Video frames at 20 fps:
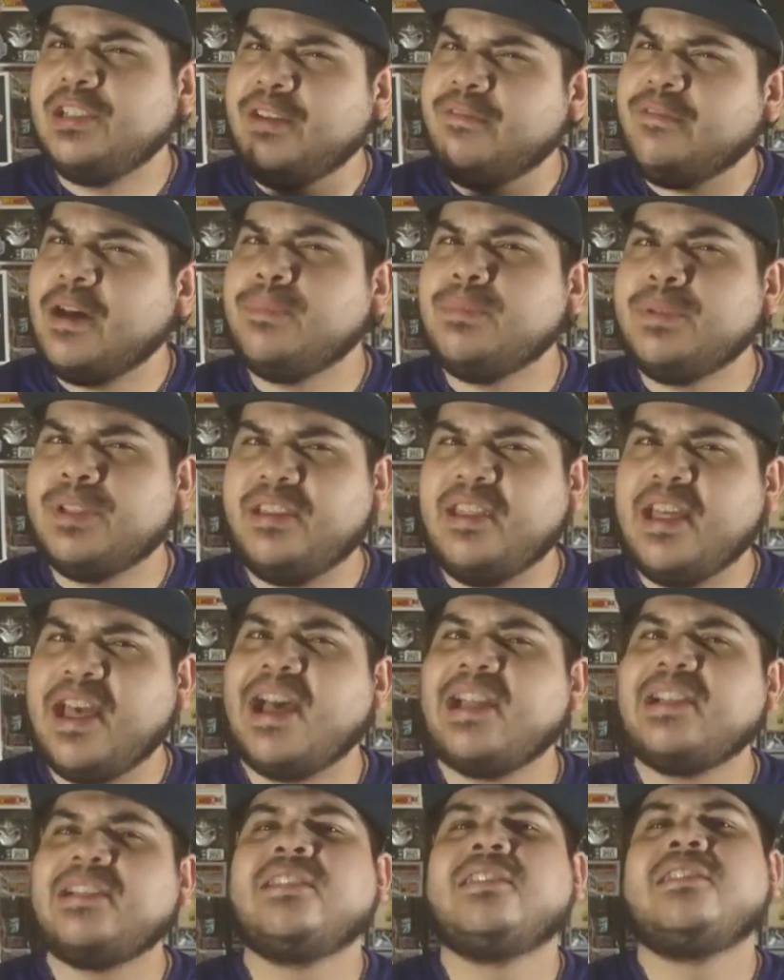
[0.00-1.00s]
live up to
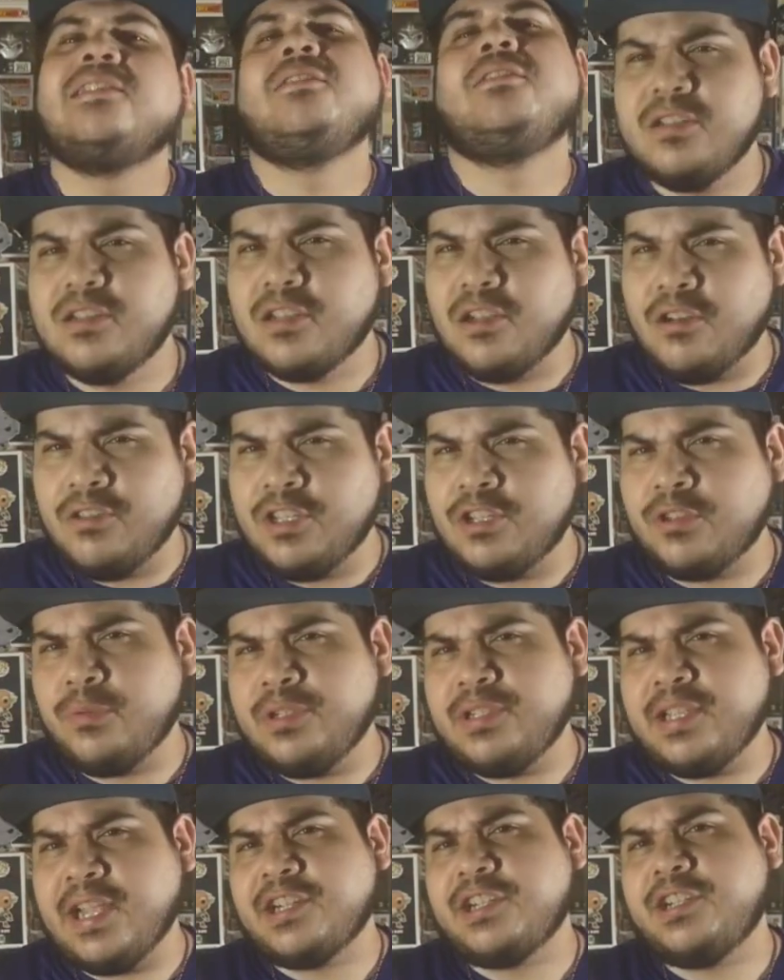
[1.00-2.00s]
that? So this
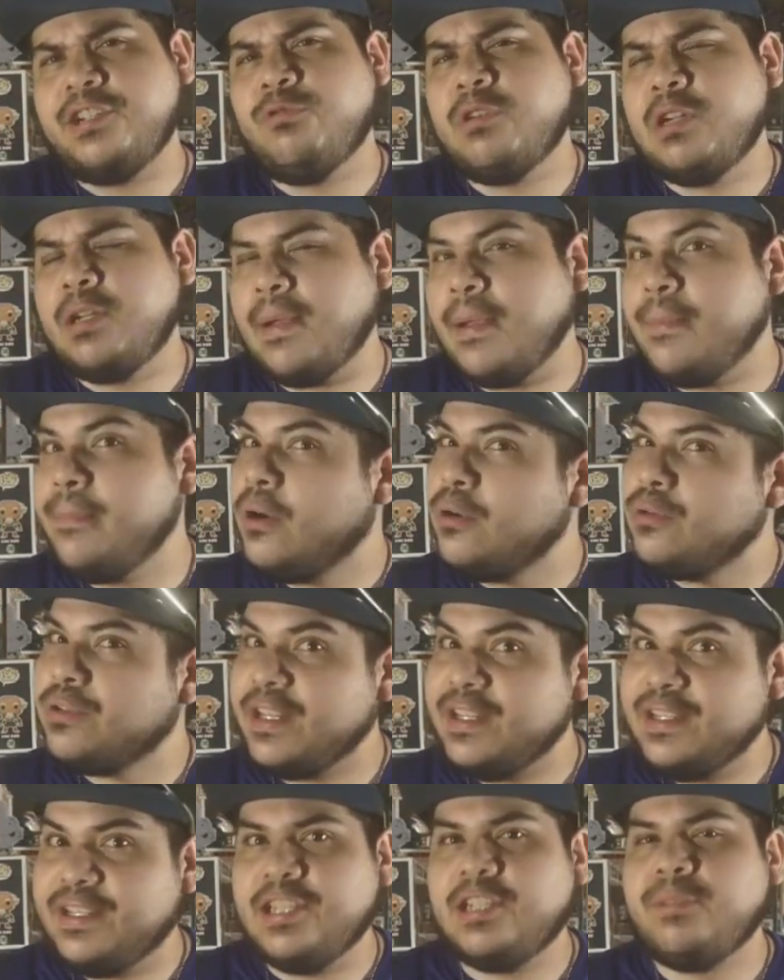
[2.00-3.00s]
was actually one of my most
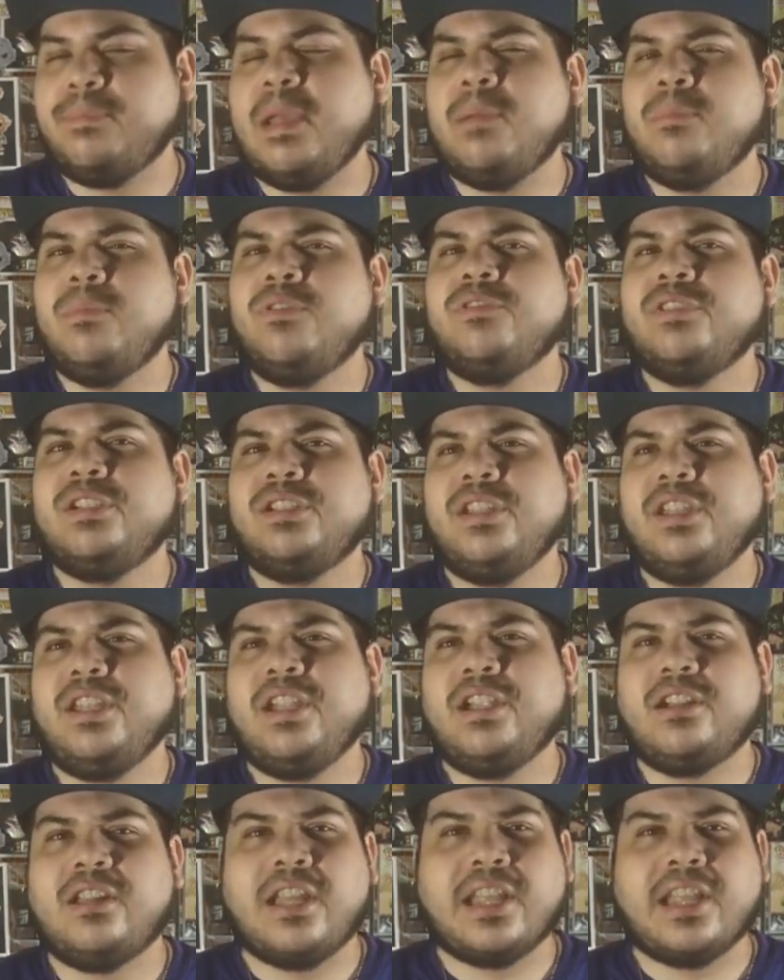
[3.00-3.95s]
anticipated movies of the year.